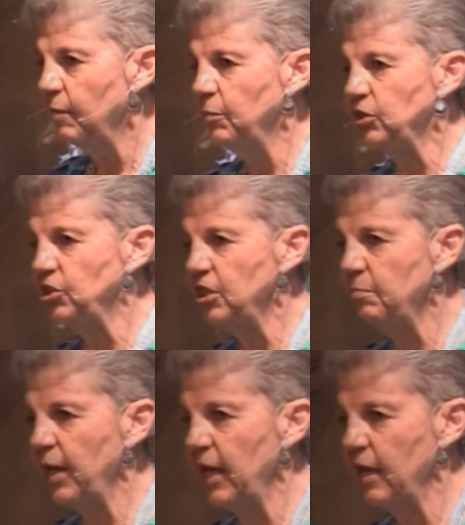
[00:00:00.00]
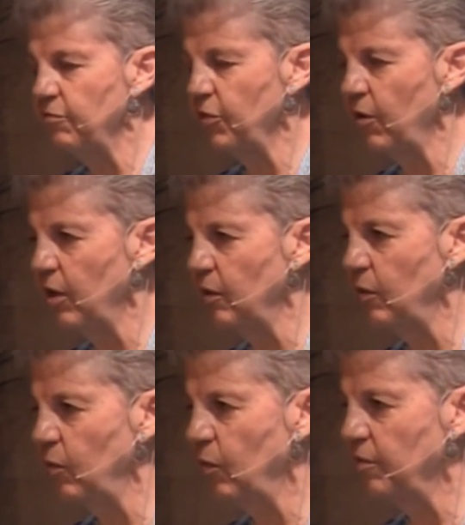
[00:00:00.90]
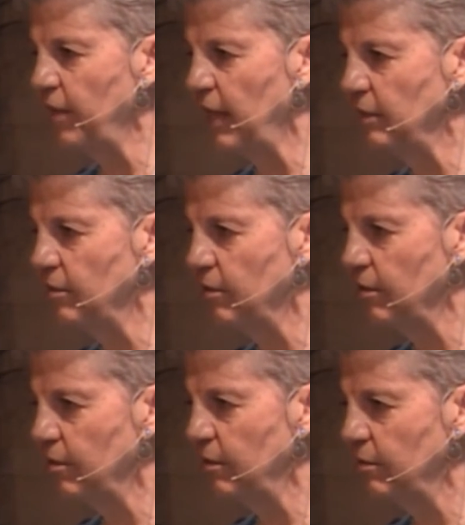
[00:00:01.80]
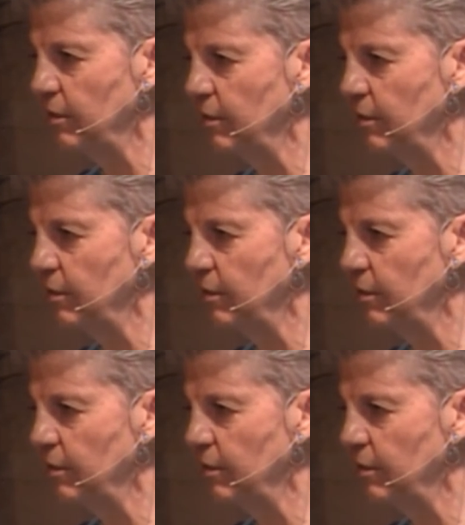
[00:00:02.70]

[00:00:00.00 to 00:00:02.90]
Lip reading: But she may have thought, well, that girl,